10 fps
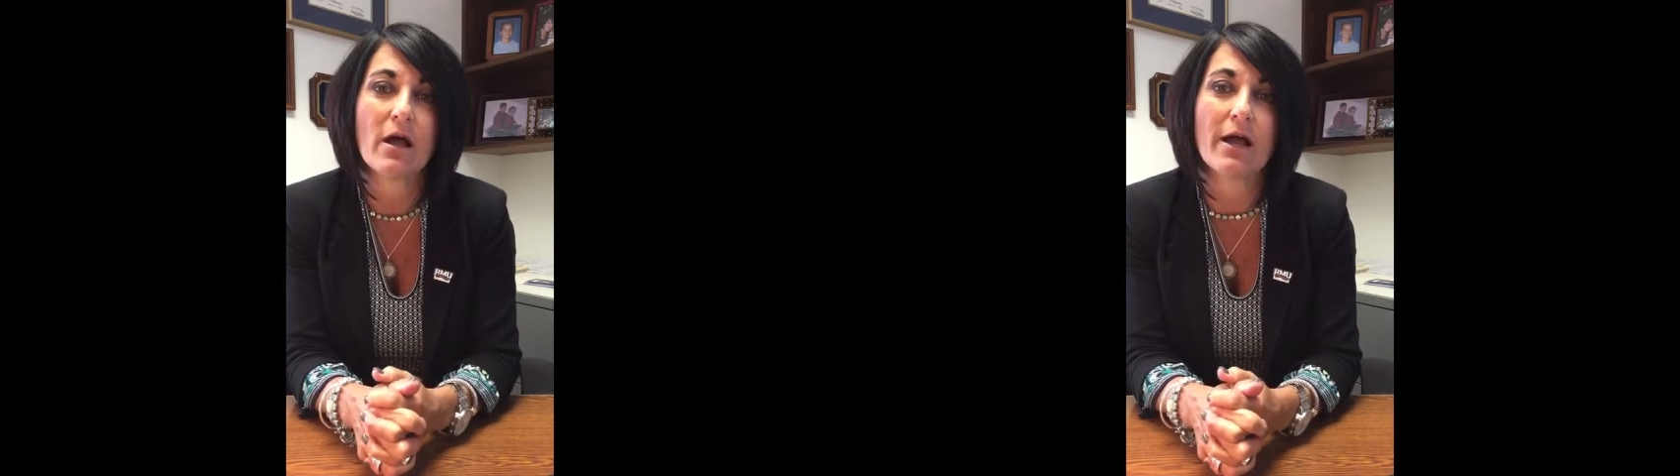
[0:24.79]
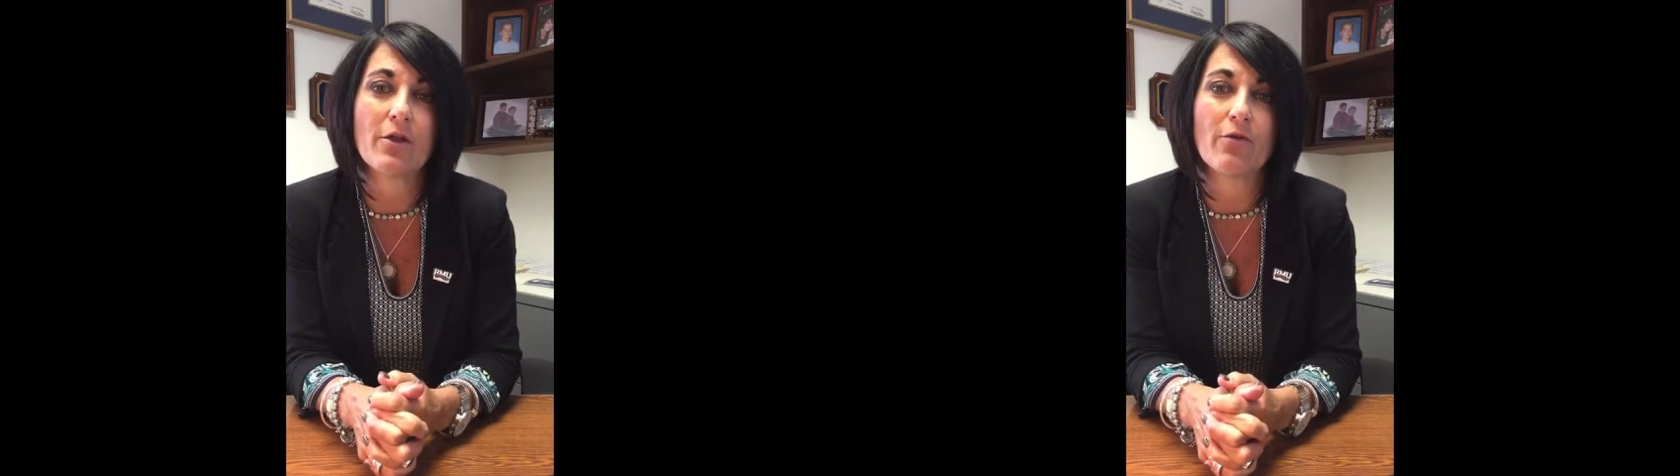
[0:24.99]

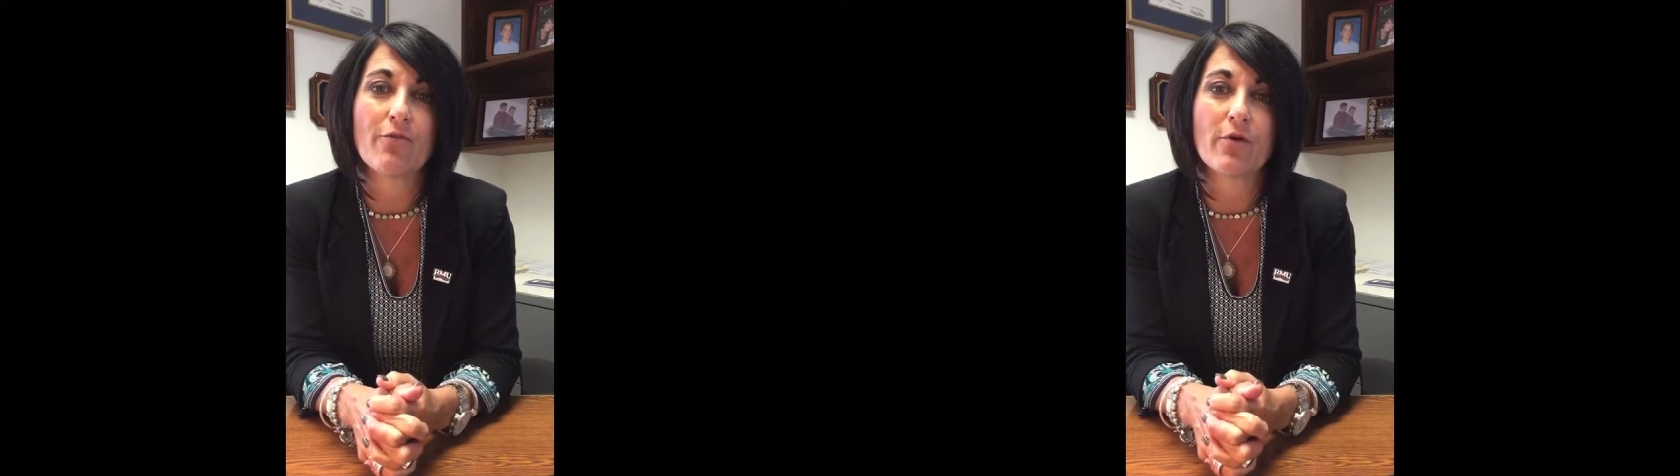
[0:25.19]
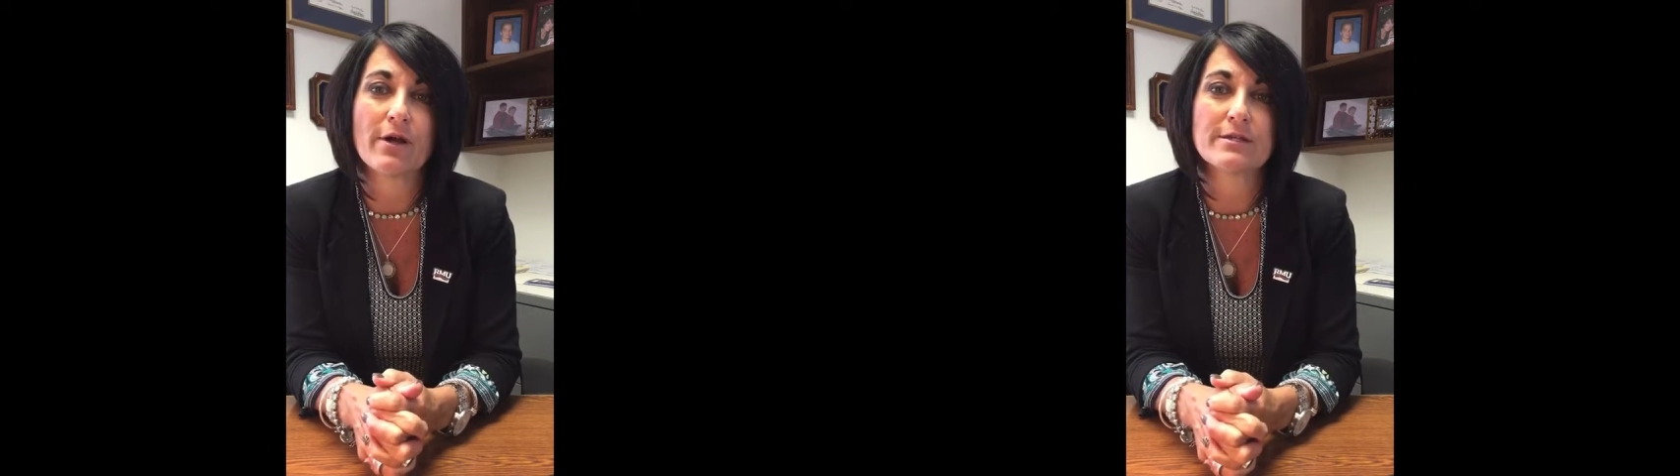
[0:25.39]
I know
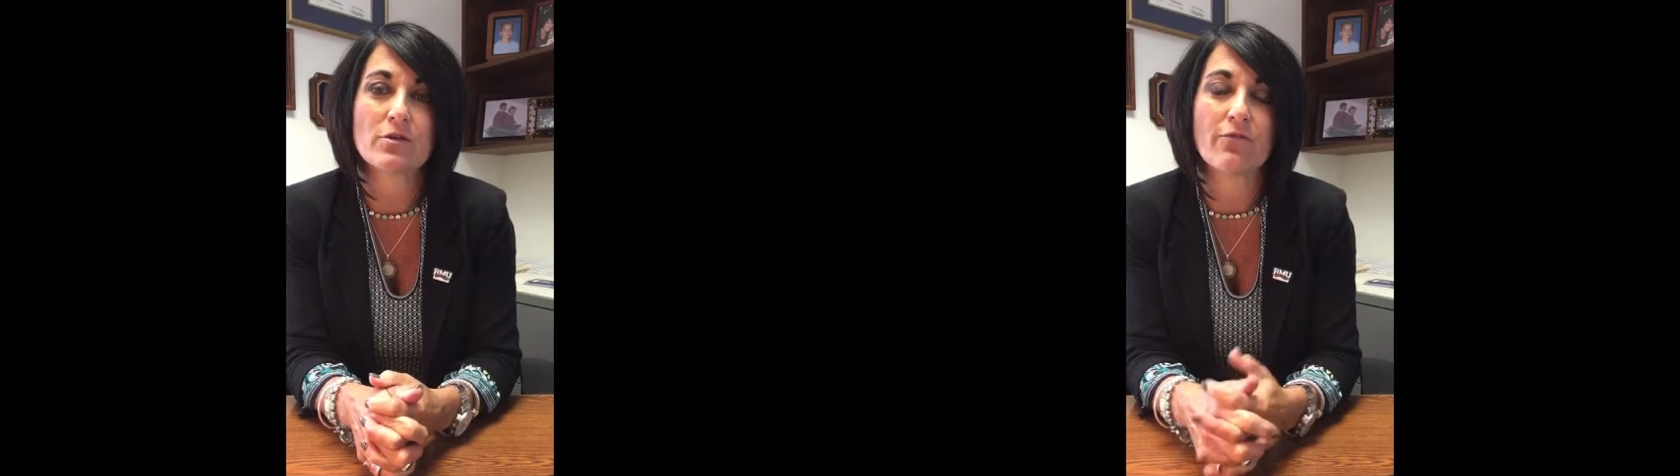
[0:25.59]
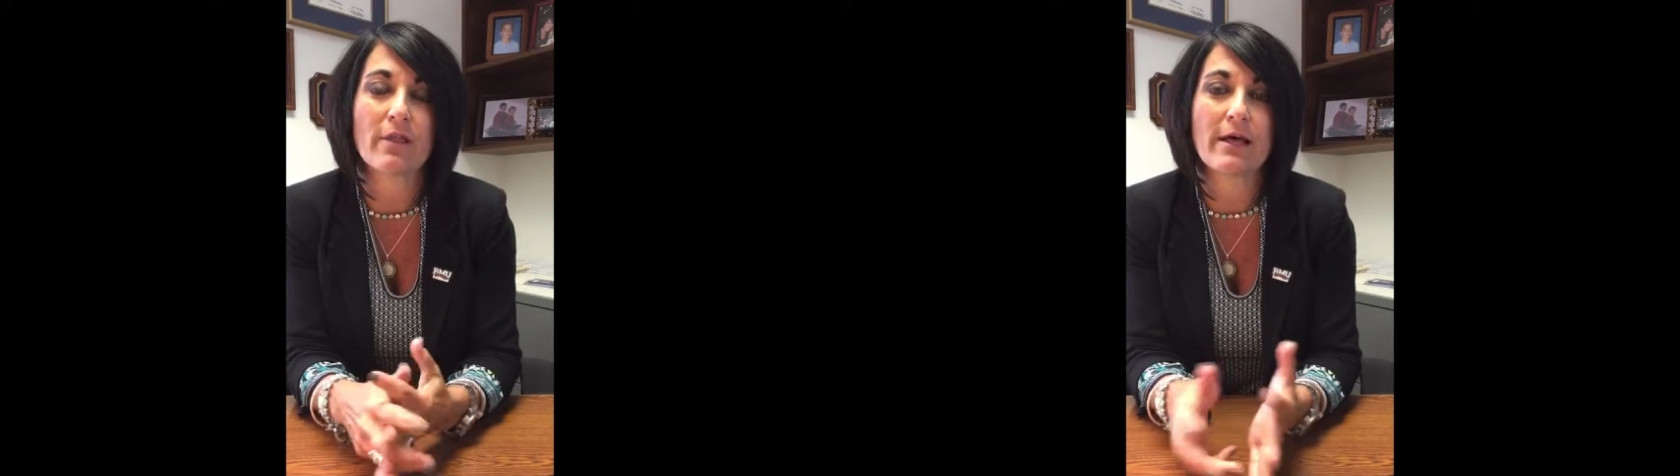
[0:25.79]
for
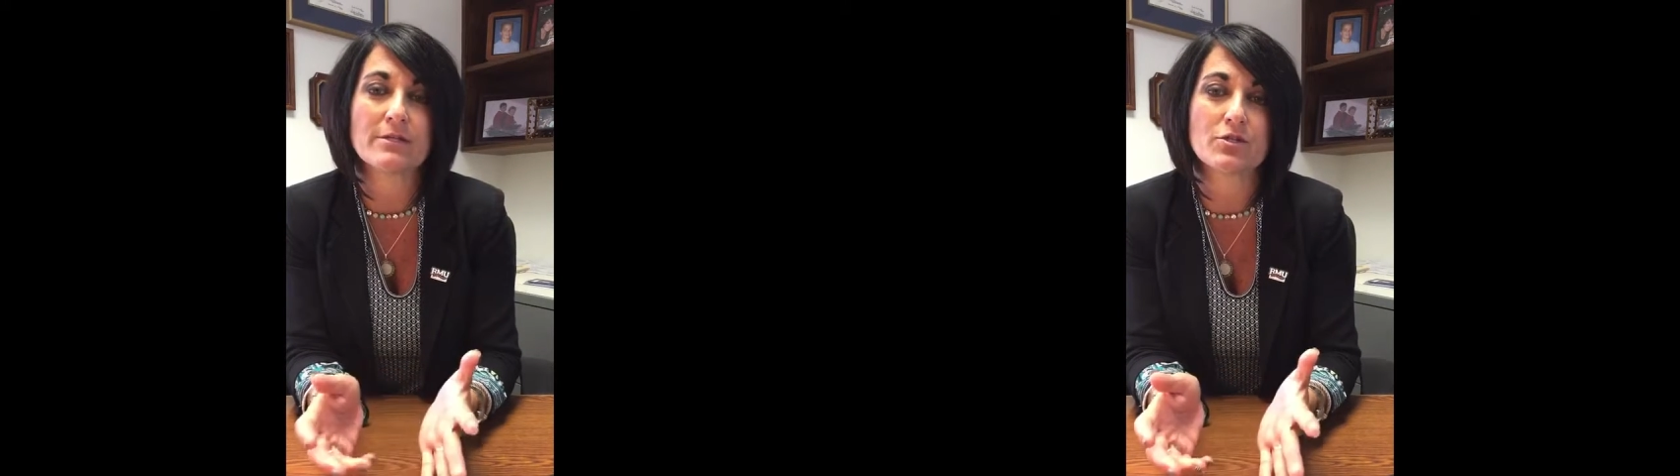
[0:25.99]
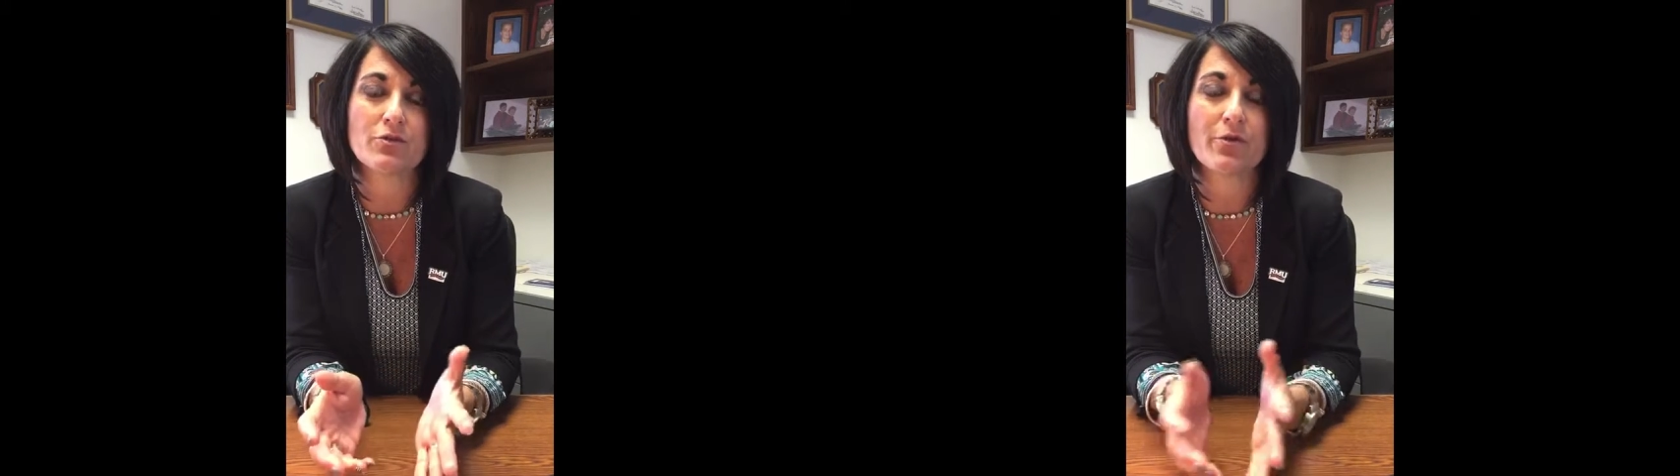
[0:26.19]
us over the
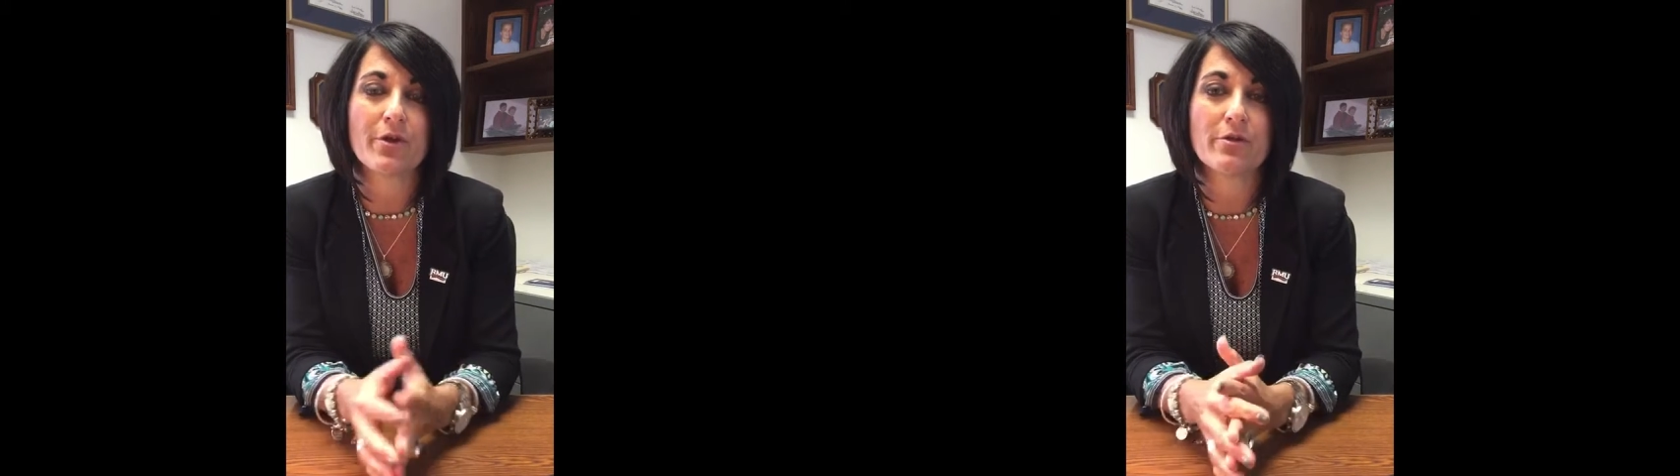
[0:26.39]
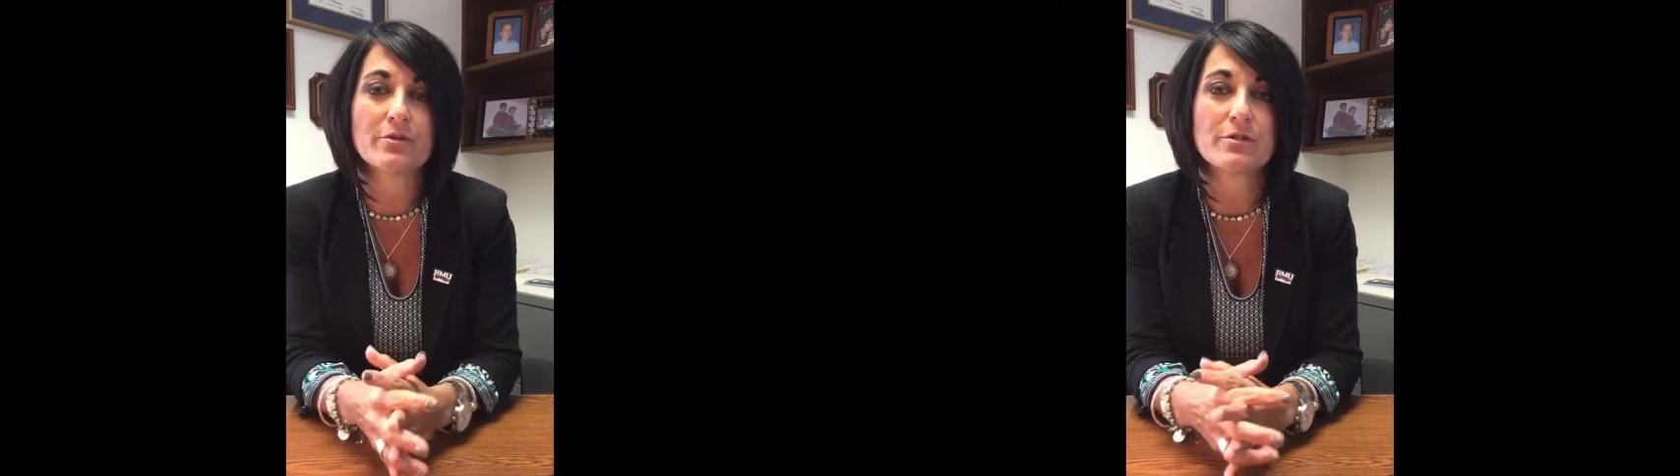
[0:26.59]
last 2
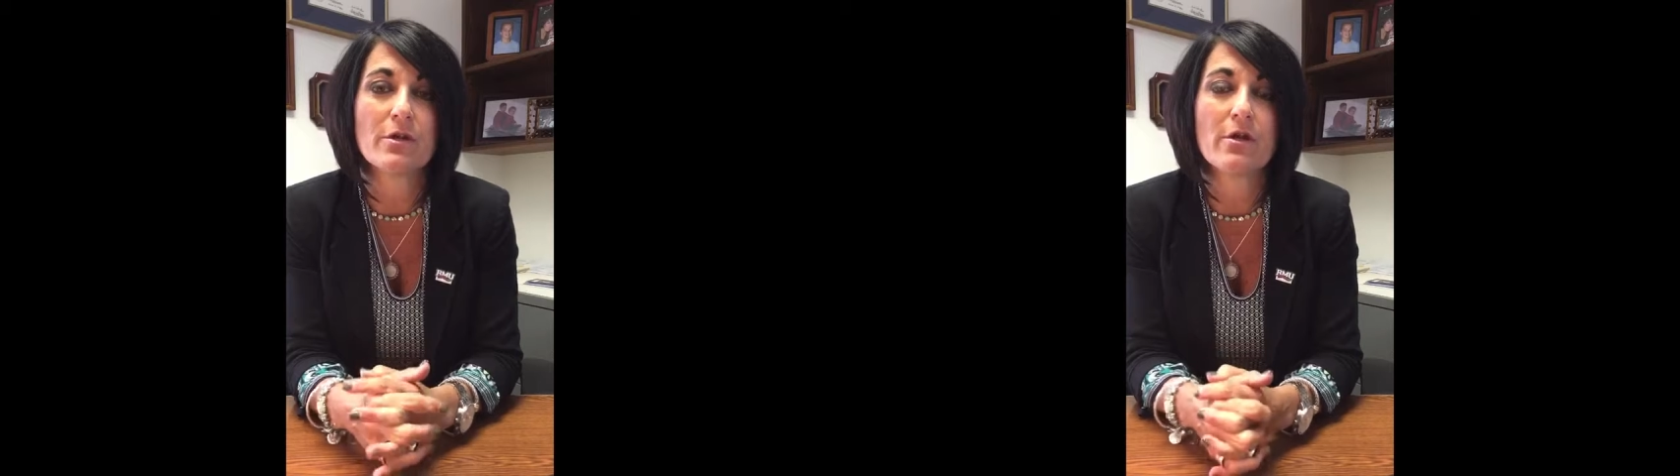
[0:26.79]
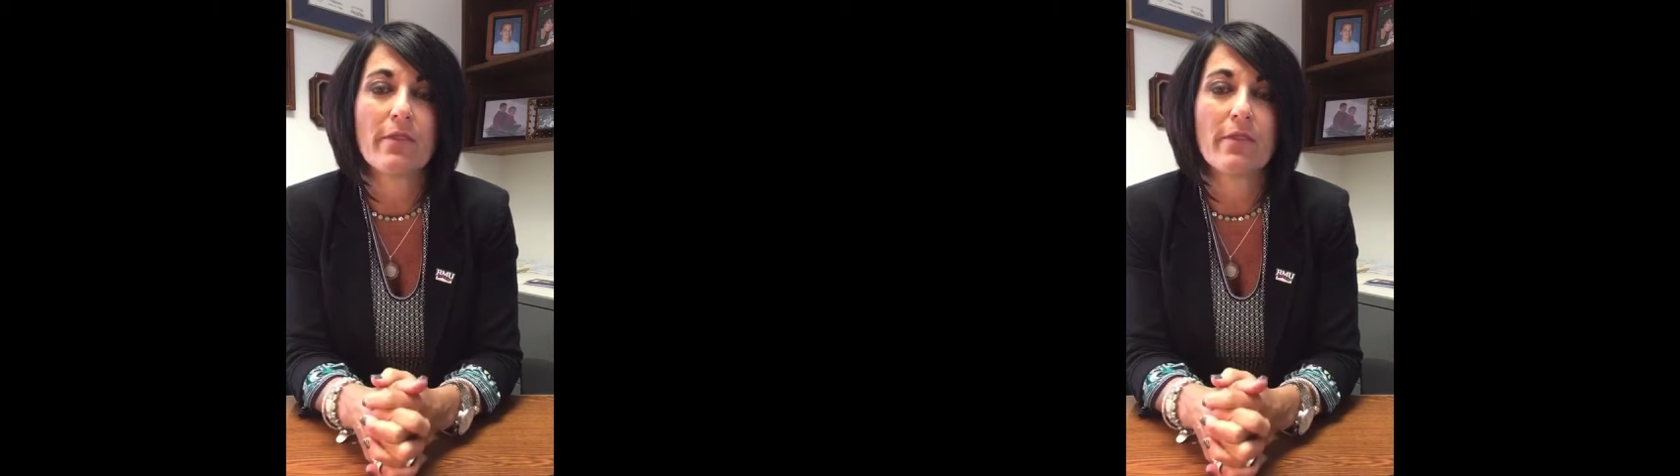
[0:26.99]
years,